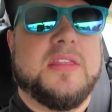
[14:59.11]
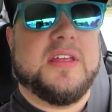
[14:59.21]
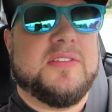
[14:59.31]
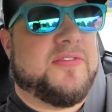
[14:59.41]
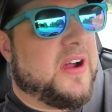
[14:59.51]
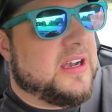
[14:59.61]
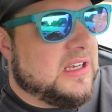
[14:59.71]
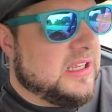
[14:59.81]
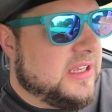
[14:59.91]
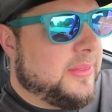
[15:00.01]
Then
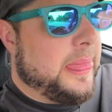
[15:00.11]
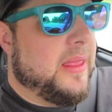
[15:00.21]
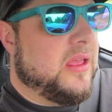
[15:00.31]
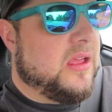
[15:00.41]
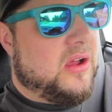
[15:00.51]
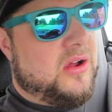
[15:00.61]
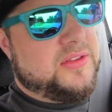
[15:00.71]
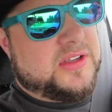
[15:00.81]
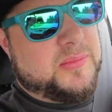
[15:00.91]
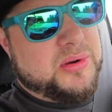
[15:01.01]
finally,
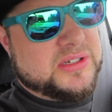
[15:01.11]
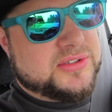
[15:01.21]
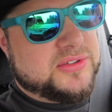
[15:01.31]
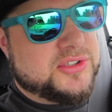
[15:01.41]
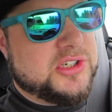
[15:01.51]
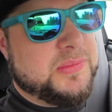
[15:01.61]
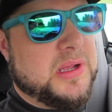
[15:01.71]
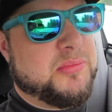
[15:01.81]
on the compressor, there should be a